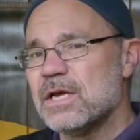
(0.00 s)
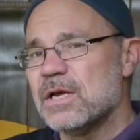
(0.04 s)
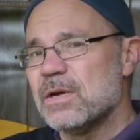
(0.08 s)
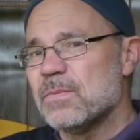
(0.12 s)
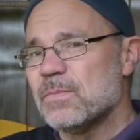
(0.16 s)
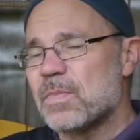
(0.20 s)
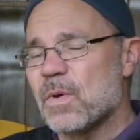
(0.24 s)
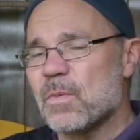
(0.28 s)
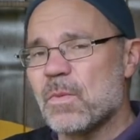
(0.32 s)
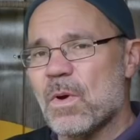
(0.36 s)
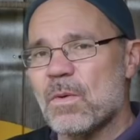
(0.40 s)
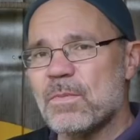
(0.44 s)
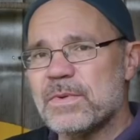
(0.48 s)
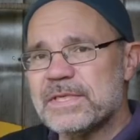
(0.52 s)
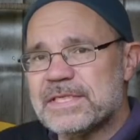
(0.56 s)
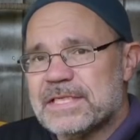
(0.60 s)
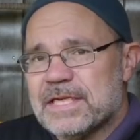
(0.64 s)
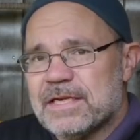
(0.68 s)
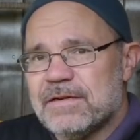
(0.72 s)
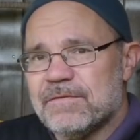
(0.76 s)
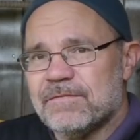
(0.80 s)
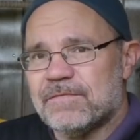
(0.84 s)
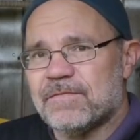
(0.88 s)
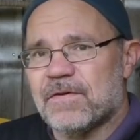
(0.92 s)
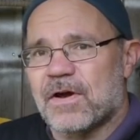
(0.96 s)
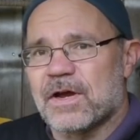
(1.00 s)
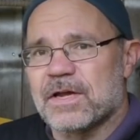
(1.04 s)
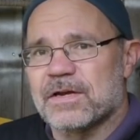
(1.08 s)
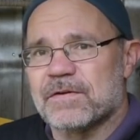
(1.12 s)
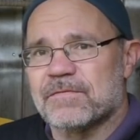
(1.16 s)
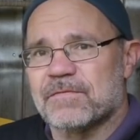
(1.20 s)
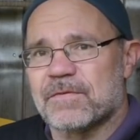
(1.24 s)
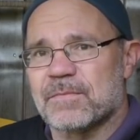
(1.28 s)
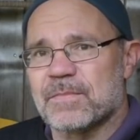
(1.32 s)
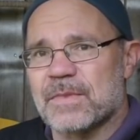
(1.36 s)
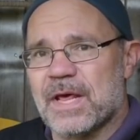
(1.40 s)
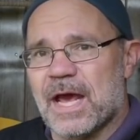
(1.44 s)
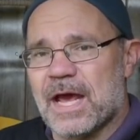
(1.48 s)
But what we didn't find
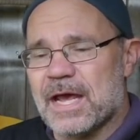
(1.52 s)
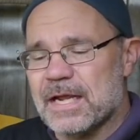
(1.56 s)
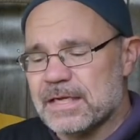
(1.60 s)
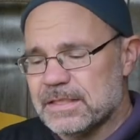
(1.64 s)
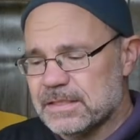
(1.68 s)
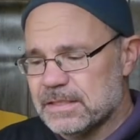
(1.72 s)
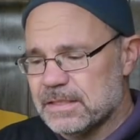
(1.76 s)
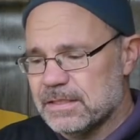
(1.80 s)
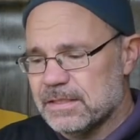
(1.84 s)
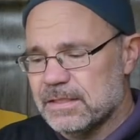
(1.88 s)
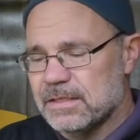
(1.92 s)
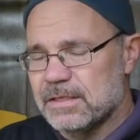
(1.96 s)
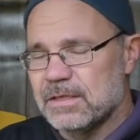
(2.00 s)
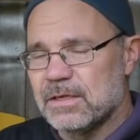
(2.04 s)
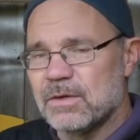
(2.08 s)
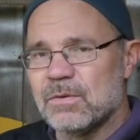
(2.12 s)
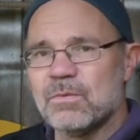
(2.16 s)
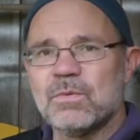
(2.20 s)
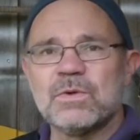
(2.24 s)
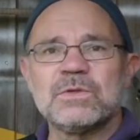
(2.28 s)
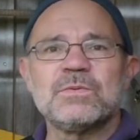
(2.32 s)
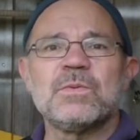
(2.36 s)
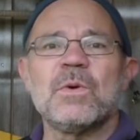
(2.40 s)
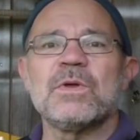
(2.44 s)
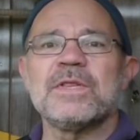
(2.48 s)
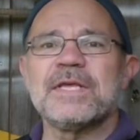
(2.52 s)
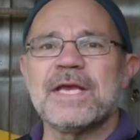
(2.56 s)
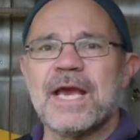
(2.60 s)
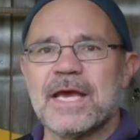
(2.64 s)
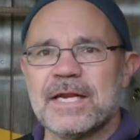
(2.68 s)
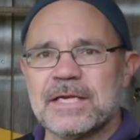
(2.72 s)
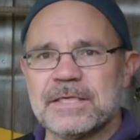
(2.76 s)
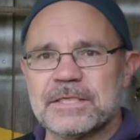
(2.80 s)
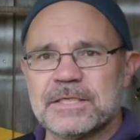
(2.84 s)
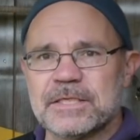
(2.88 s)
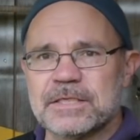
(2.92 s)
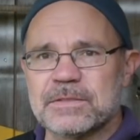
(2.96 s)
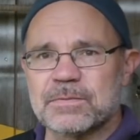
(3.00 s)
from that was what the
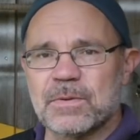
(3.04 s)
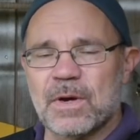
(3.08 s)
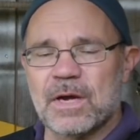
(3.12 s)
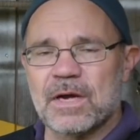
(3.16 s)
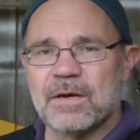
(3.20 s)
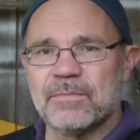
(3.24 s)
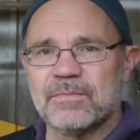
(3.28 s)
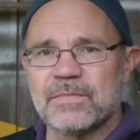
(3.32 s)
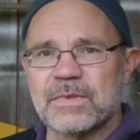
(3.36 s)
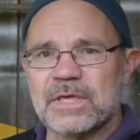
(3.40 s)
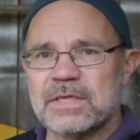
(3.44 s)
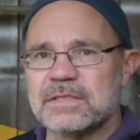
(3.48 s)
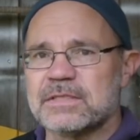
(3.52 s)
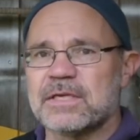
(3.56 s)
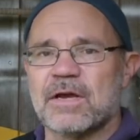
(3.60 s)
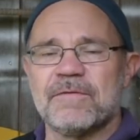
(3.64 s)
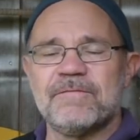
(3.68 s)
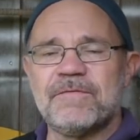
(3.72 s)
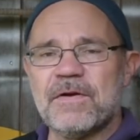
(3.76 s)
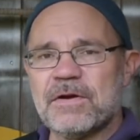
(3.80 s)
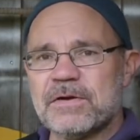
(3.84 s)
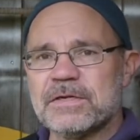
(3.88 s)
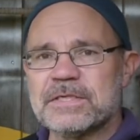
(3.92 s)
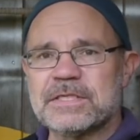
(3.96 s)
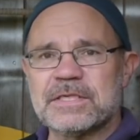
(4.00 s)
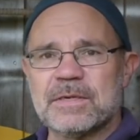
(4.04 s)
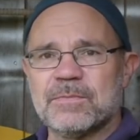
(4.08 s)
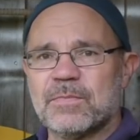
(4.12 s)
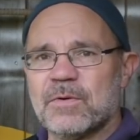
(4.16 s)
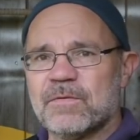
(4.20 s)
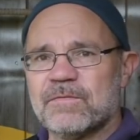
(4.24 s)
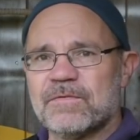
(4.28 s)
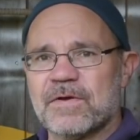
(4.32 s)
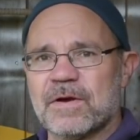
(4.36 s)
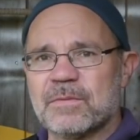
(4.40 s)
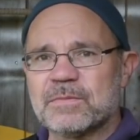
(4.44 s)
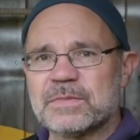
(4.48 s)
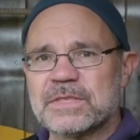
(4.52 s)
energies were. So very simple
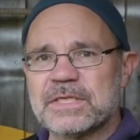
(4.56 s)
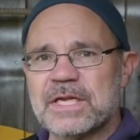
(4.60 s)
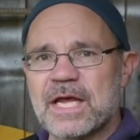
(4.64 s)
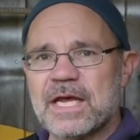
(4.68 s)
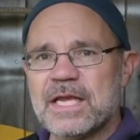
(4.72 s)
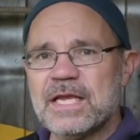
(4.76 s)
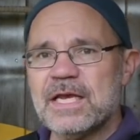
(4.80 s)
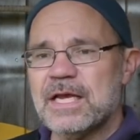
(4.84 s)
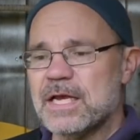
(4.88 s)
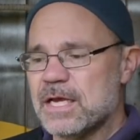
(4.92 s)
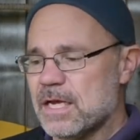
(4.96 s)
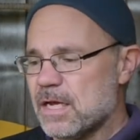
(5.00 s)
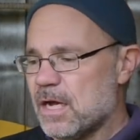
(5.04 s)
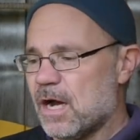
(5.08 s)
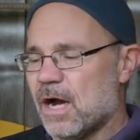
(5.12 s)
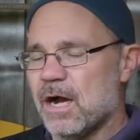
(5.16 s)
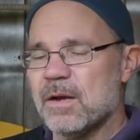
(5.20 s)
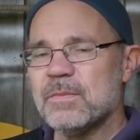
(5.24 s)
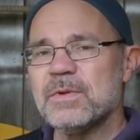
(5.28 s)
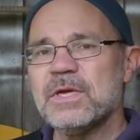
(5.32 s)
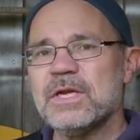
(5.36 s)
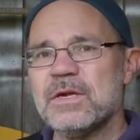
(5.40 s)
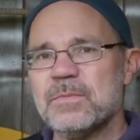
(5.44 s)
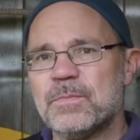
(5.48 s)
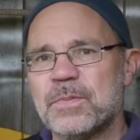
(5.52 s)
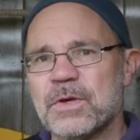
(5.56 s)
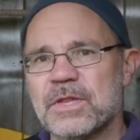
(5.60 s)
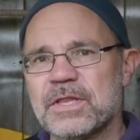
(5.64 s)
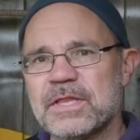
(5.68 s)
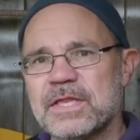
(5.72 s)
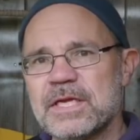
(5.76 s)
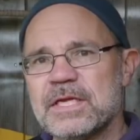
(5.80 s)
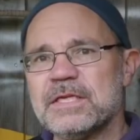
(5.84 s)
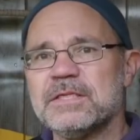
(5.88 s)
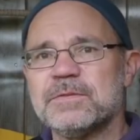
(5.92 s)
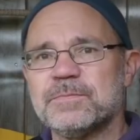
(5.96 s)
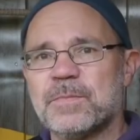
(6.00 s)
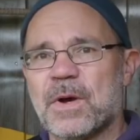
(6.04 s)
film today. I'm going to put
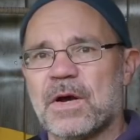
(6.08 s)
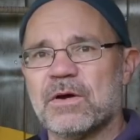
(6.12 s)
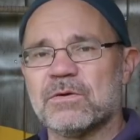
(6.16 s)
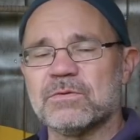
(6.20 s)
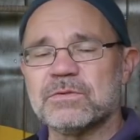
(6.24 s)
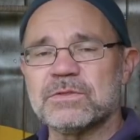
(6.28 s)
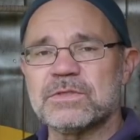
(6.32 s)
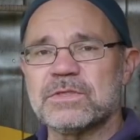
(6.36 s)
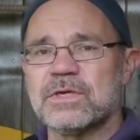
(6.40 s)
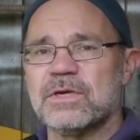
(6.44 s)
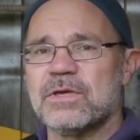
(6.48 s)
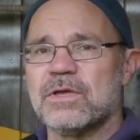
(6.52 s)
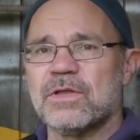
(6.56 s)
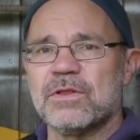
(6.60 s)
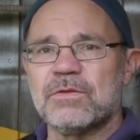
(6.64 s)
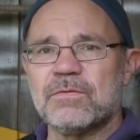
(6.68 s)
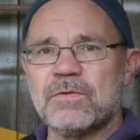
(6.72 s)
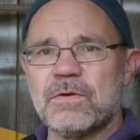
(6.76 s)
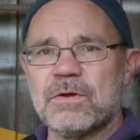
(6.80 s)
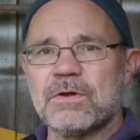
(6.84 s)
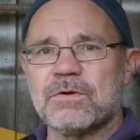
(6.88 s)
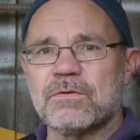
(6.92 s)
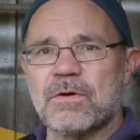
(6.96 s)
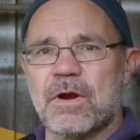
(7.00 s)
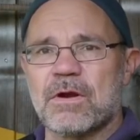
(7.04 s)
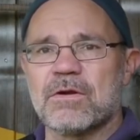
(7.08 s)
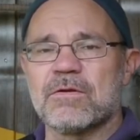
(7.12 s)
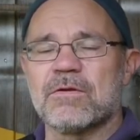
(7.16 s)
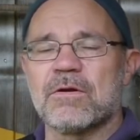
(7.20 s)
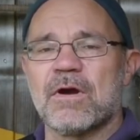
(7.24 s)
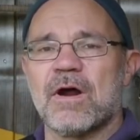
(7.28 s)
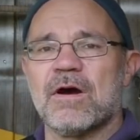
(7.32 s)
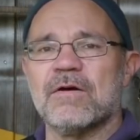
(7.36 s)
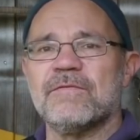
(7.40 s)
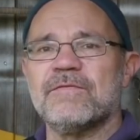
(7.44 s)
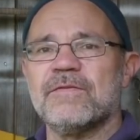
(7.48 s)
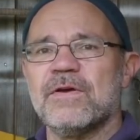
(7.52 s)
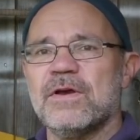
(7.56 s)
these bolts through a
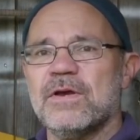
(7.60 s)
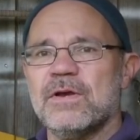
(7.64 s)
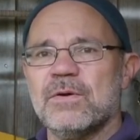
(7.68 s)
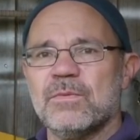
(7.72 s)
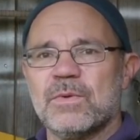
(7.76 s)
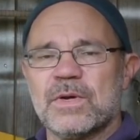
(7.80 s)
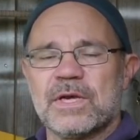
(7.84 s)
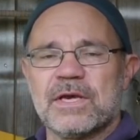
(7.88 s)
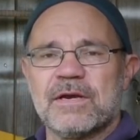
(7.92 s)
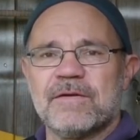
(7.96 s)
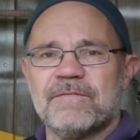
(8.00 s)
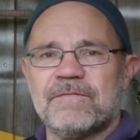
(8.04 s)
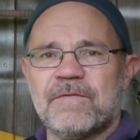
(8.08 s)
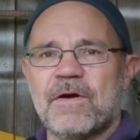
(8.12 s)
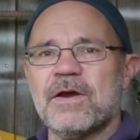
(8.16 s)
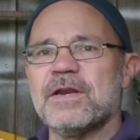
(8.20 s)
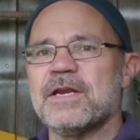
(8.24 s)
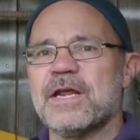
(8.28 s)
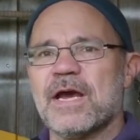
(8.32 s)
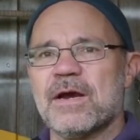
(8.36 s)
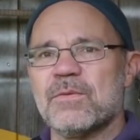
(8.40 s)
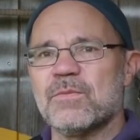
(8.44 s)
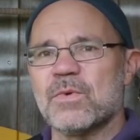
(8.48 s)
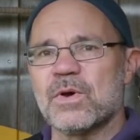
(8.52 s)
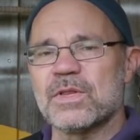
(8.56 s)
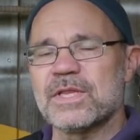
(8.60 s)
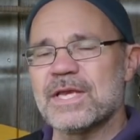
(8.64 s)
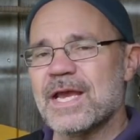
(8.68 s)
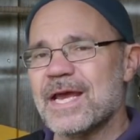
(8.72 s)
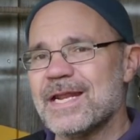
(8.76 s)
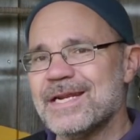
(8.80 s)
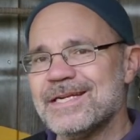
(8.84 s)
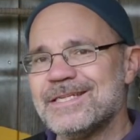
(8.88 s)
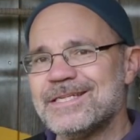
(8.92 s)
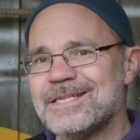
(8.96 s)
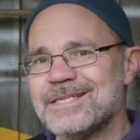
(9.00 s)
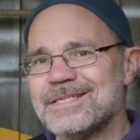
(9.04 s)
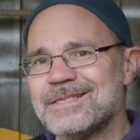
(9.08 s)
chronograph. We're going to find out what the
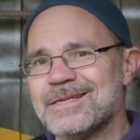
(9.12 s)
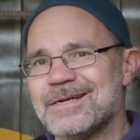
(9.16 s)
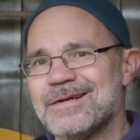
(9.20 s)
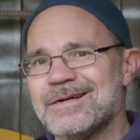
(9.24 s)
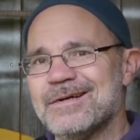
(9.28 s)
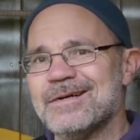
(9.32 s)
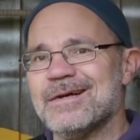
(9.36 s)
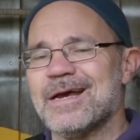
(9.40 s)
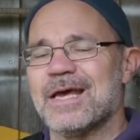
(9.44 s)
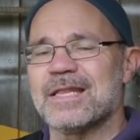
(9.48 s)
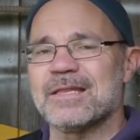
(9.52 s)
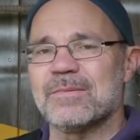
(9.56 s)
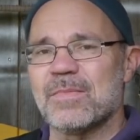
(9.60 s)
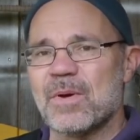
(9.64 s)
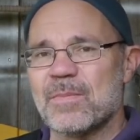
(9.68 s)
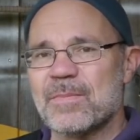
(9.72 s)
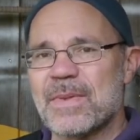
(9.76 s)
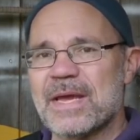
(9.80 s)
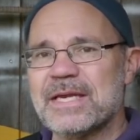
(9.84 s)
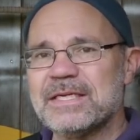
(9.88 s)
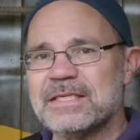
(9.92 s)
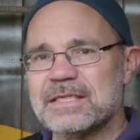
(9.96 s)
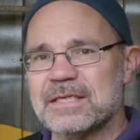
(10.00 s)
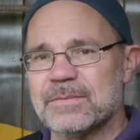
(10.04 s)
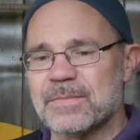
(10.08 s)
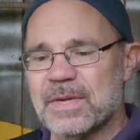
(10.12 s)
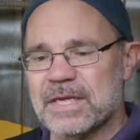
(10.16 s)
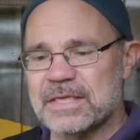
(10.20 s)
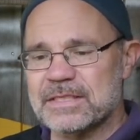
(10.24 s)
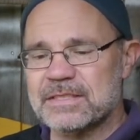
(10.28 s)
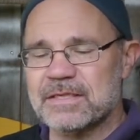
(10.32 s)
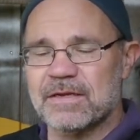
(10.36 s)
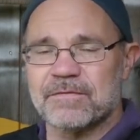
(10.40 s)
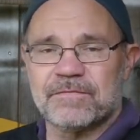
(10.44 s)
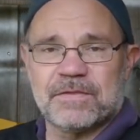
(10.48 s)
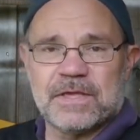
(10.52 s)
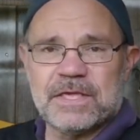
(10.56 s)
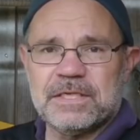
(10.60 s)
energies are and the momentum is
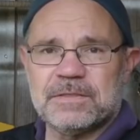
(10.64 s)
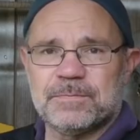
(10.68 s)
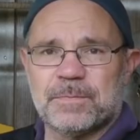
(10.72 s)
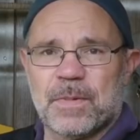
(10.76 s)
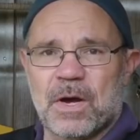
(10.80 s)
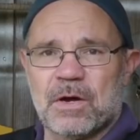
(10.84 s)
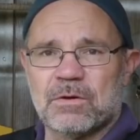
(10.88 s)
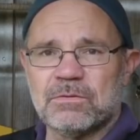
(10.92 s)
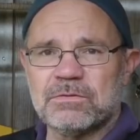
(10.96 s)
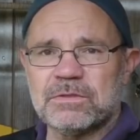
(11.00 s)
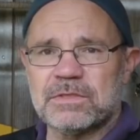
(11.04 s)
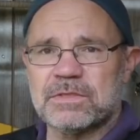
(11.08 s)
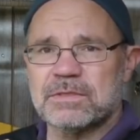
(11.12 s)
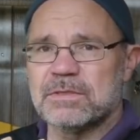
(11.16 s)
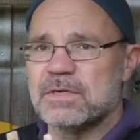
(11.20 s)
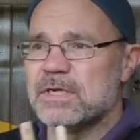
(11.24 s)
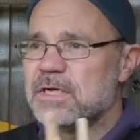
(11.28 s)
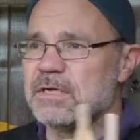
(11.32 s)
of these bolts,